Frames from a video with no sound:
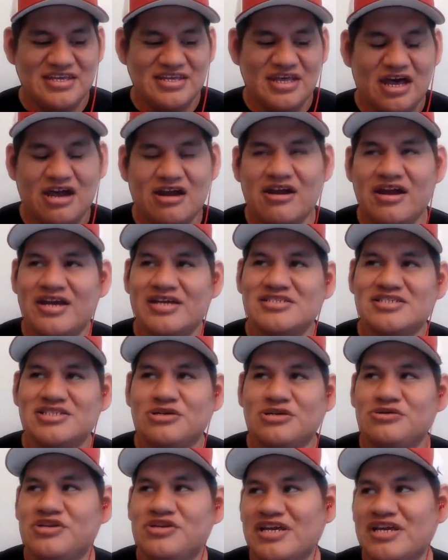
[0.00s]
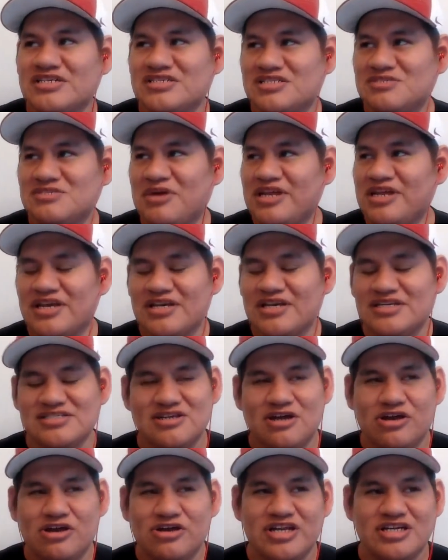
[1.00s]
All right. So next, by next,
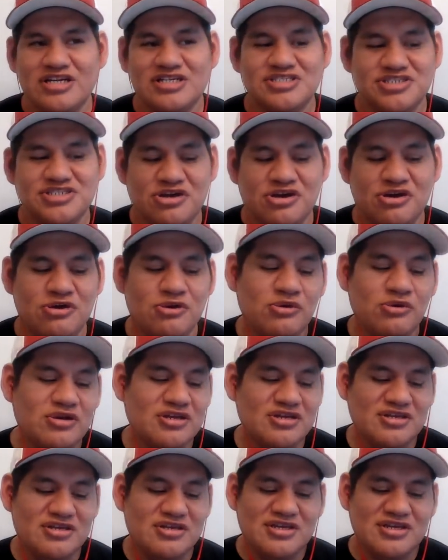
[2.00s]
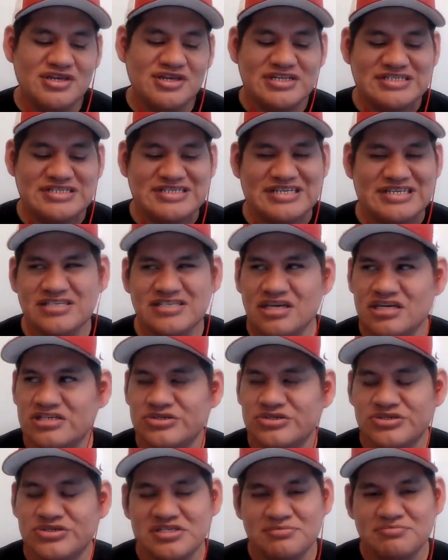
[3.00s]
our next show,
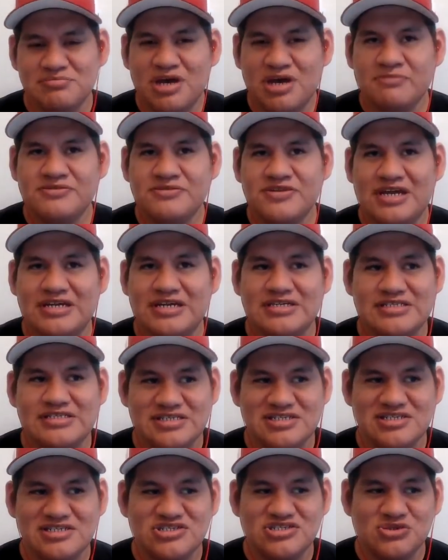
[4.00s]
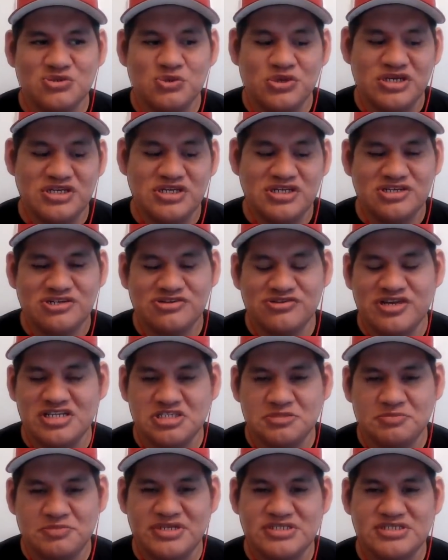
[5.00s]
600 pop sockets and 20
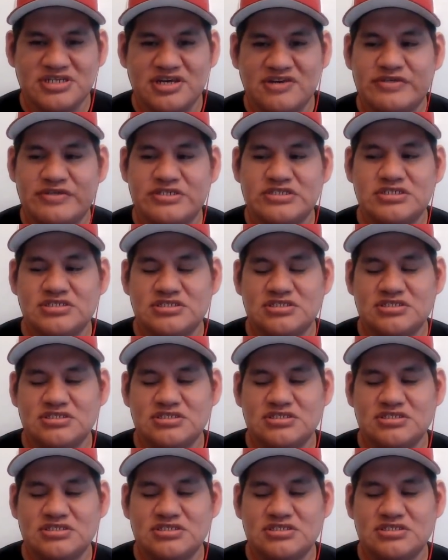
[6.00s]
CreateSpace covers.